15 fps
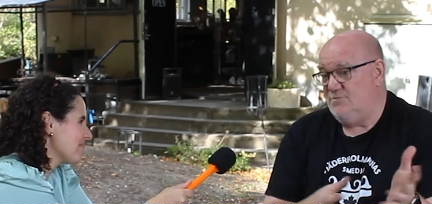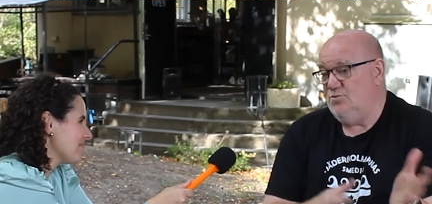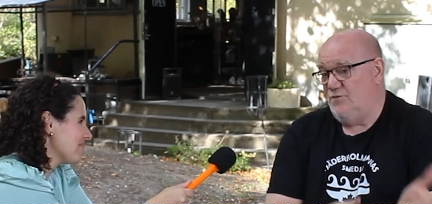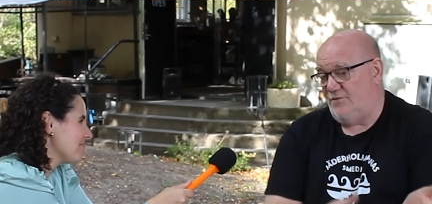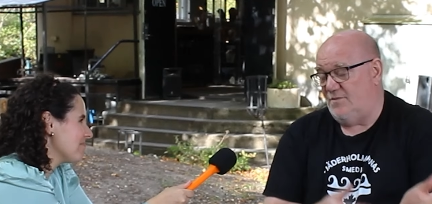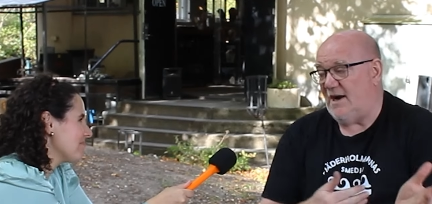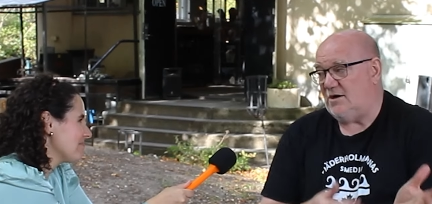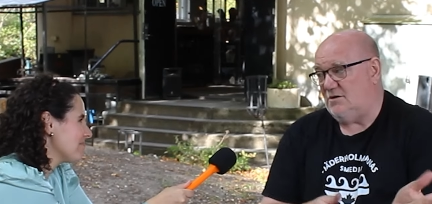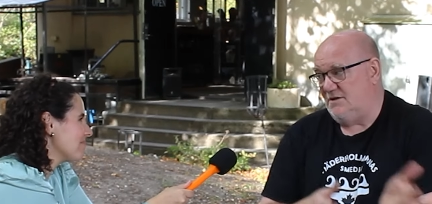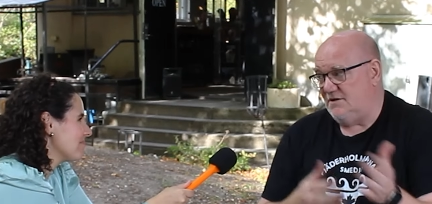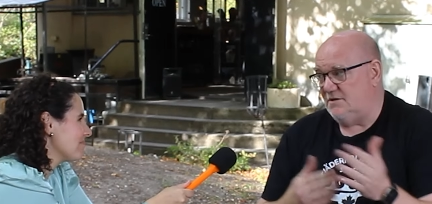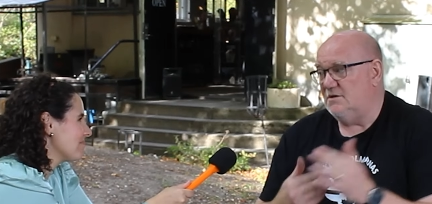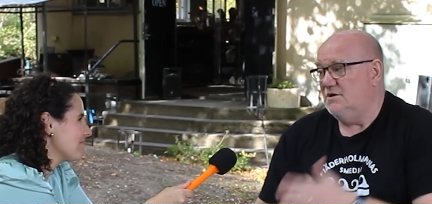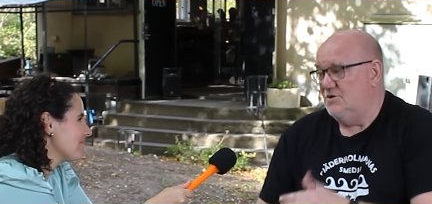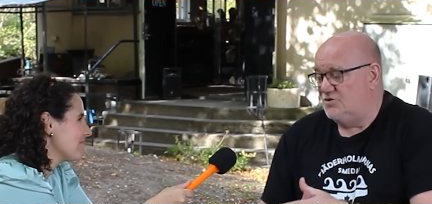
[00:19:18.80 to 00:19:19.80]
Speaker 1: He moved from Ireland
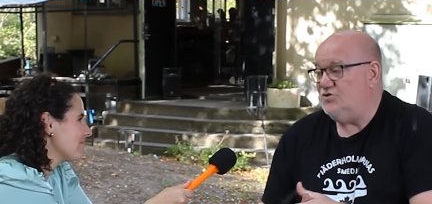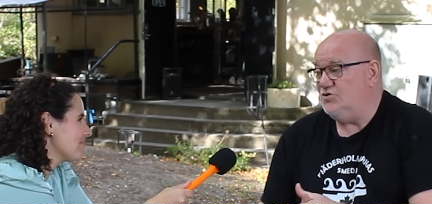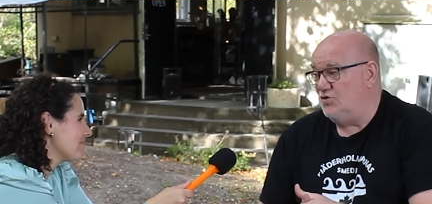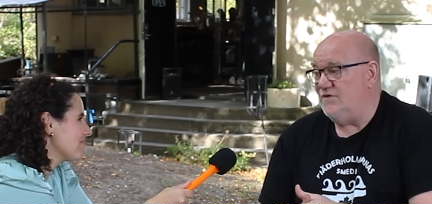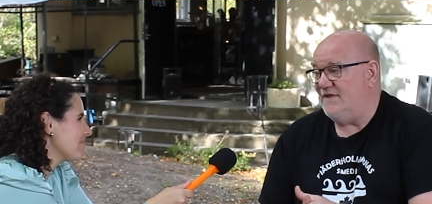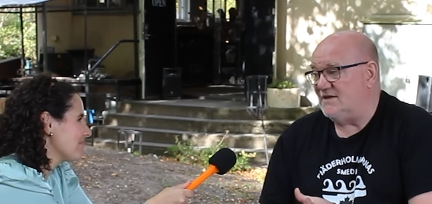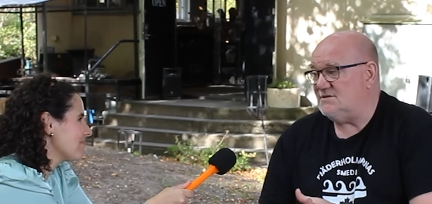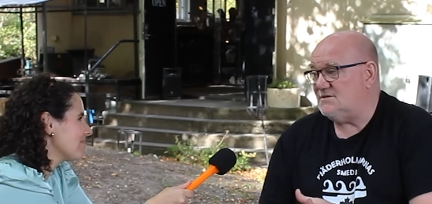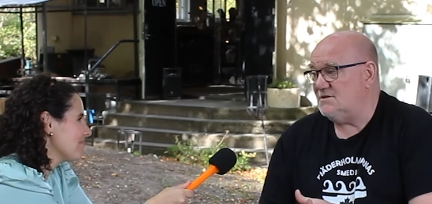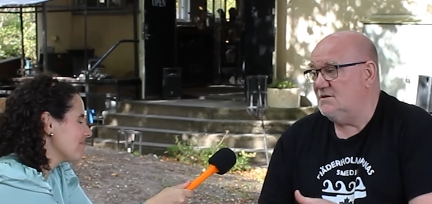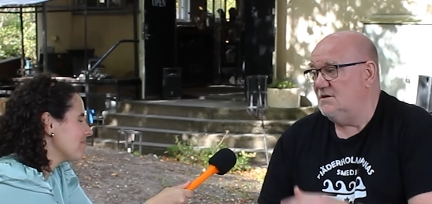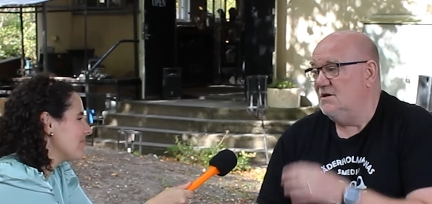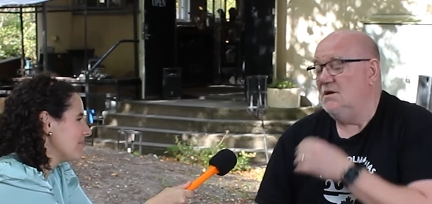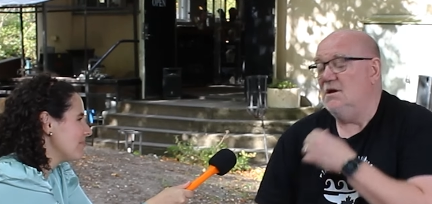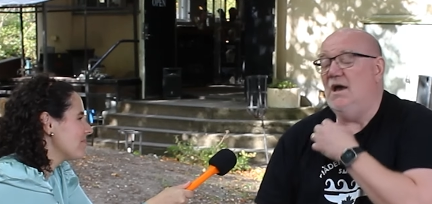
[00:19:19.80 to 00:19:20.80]
to do this.
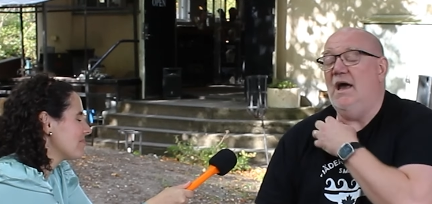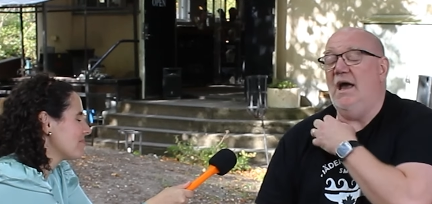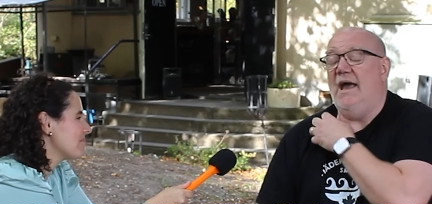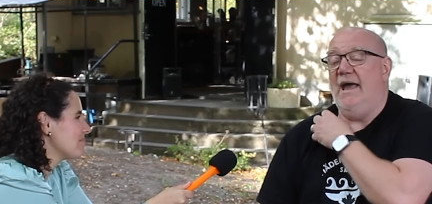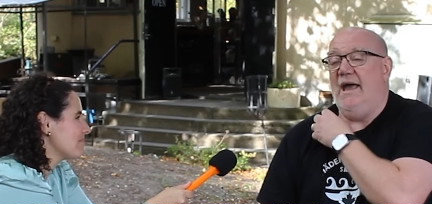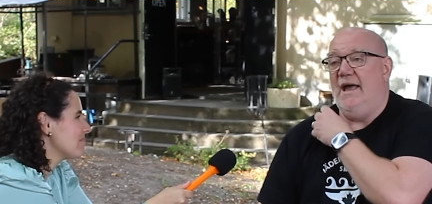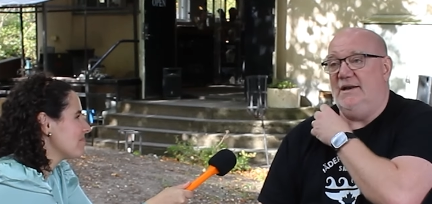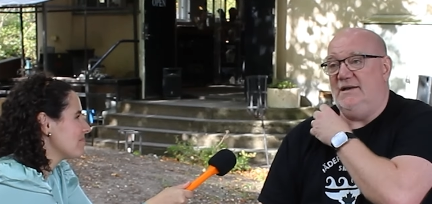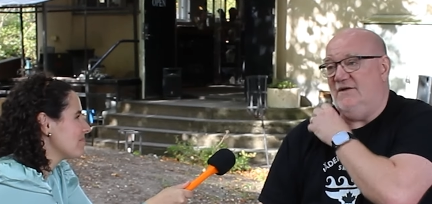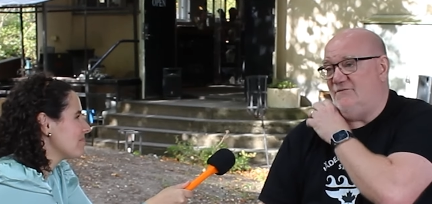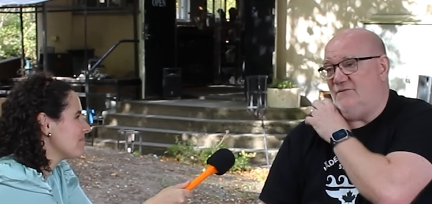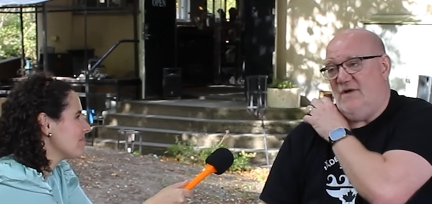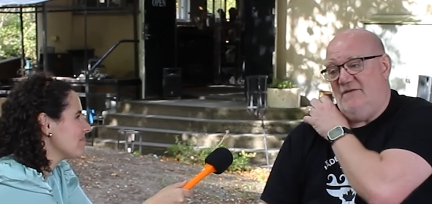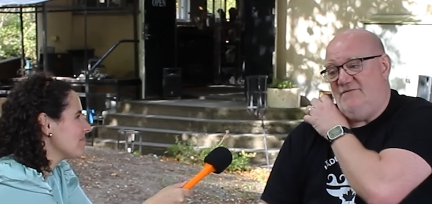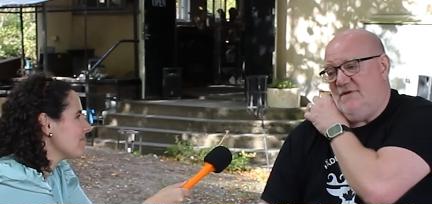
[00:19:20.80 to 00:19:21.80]
And
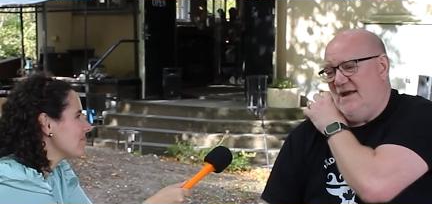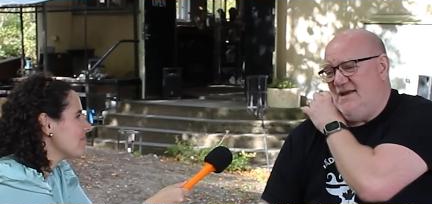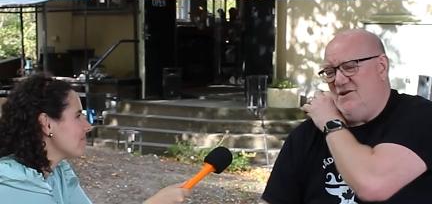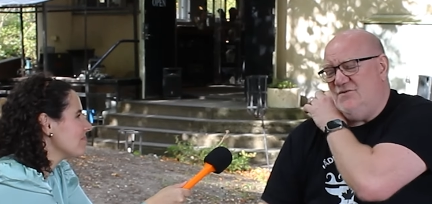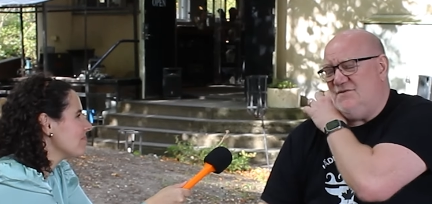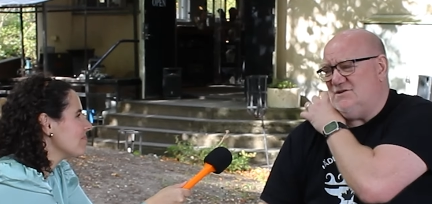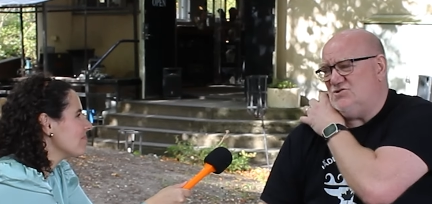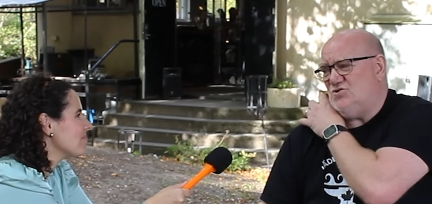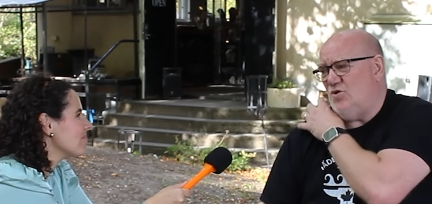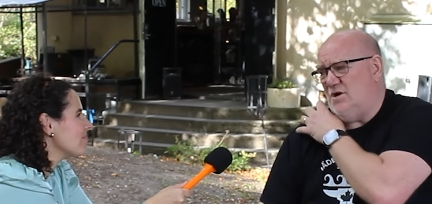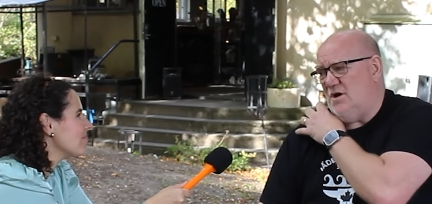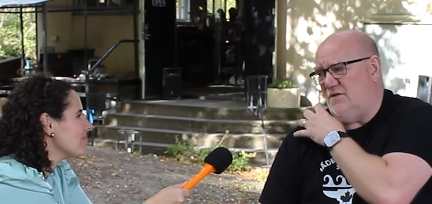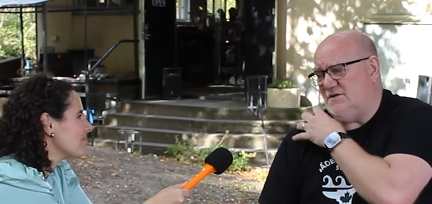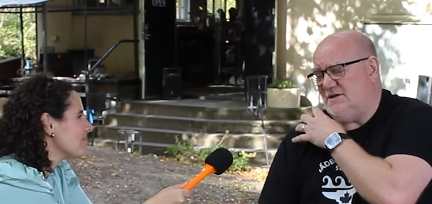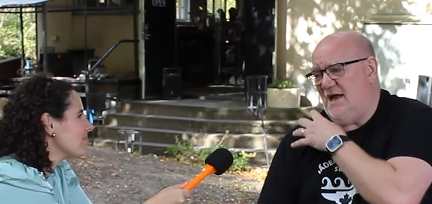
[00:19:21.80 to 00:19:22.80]
I've, I've, I hear this story
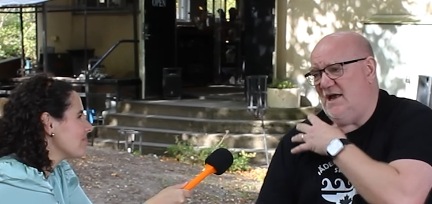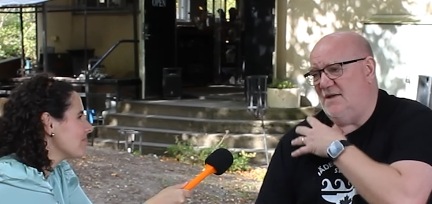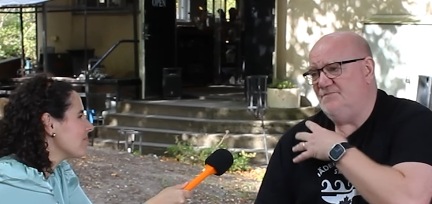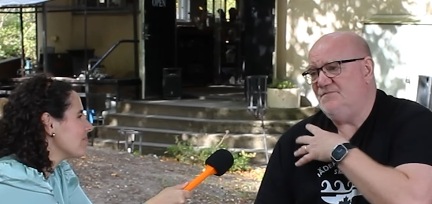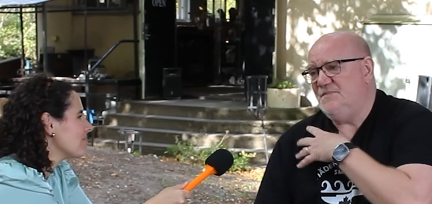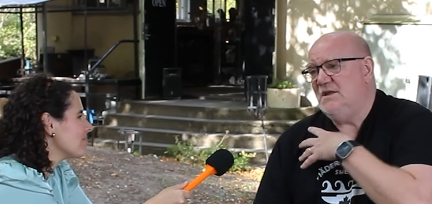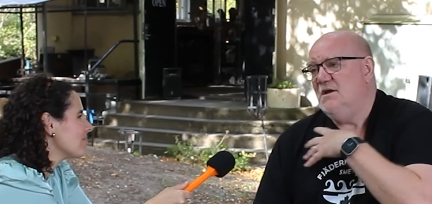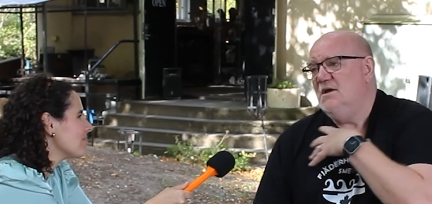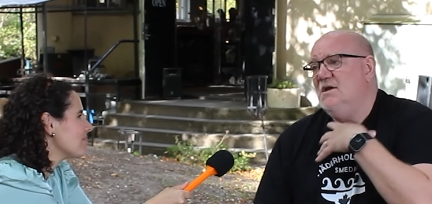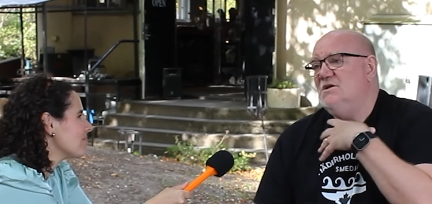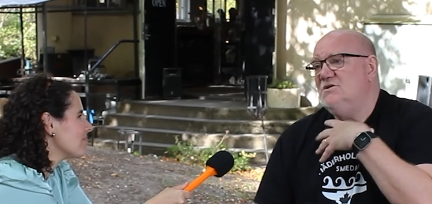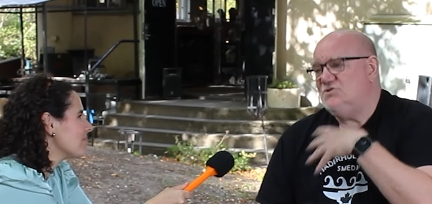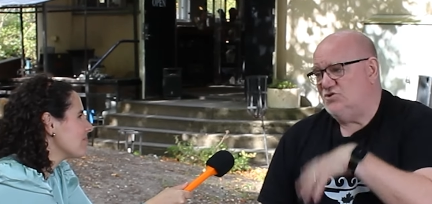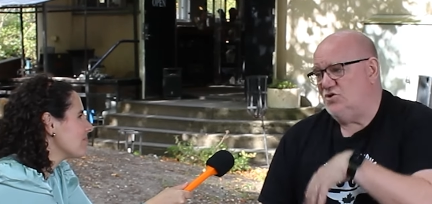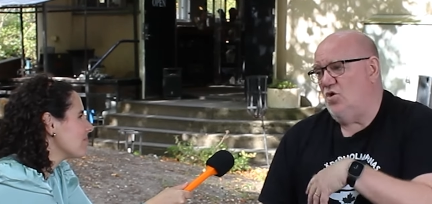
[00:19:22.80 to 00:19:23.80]
all the time.
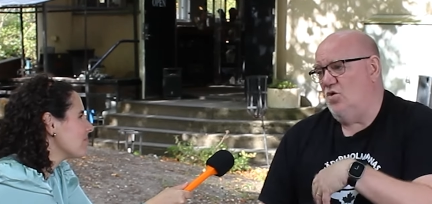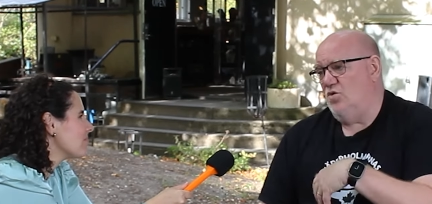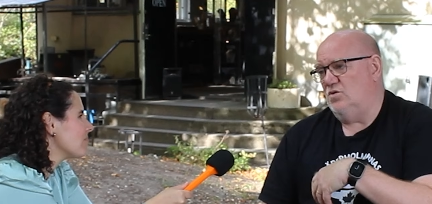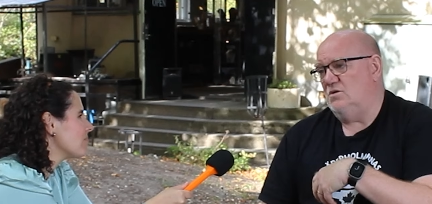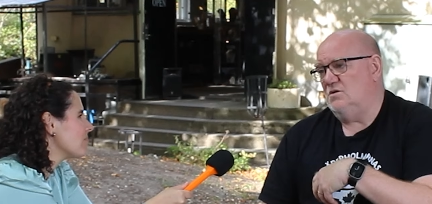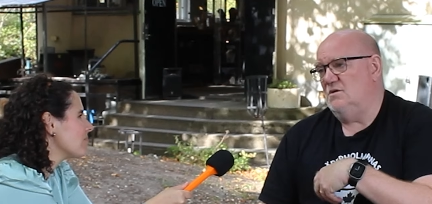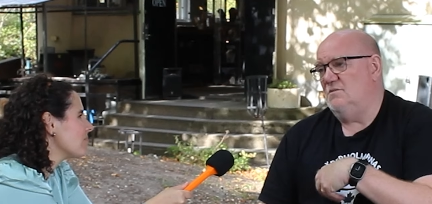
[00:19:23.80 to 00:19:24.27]
So